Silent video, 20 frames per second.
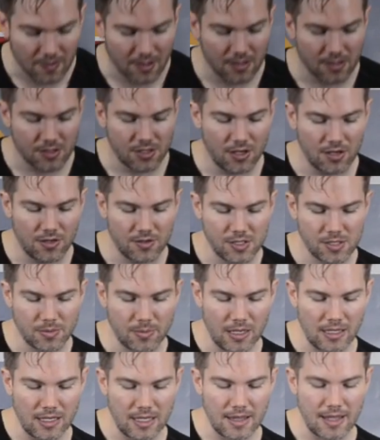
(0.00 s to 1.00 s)
So
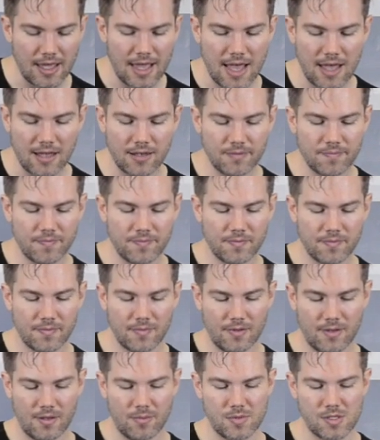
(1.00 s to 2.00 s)
smelling that,
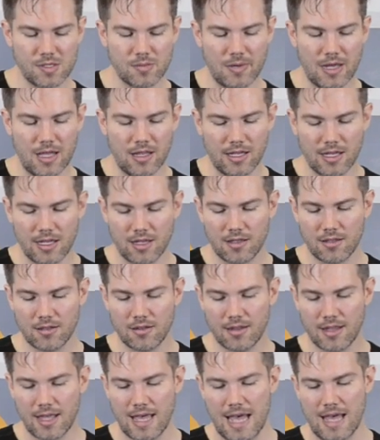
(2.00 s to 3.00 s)
I'm smelling
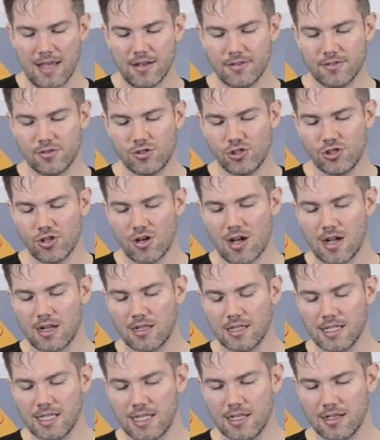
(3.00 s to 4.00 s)
that
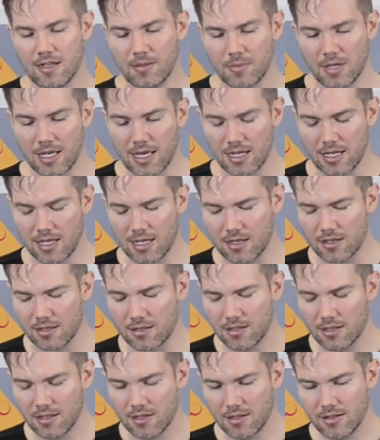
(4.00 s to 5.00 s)
chocolate. I'm
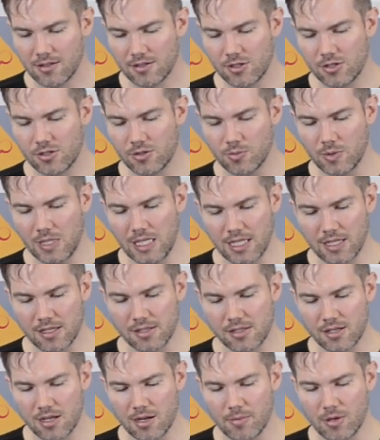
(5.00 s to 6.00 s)
getting
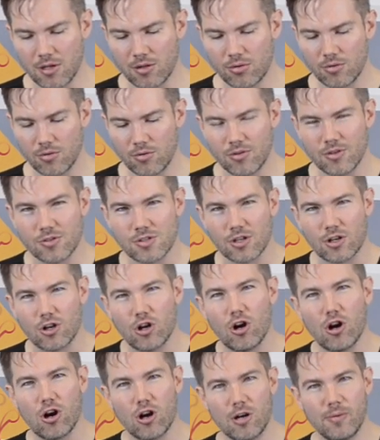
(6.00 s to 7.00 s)
sweetness coming through. There's a
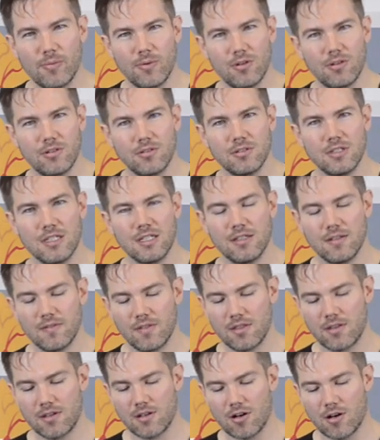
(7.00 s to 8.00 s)
caramel
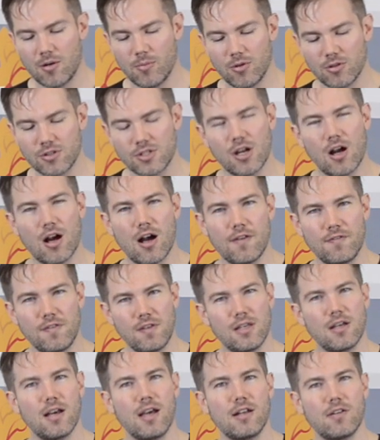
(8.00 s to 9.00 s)

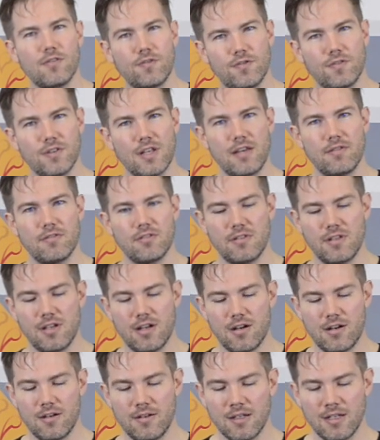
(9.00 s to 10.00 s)
toffee kind of flavor
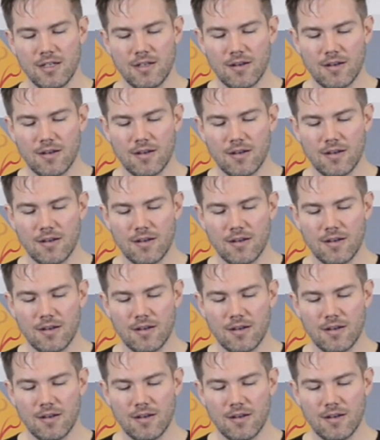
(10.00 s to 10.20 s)
there.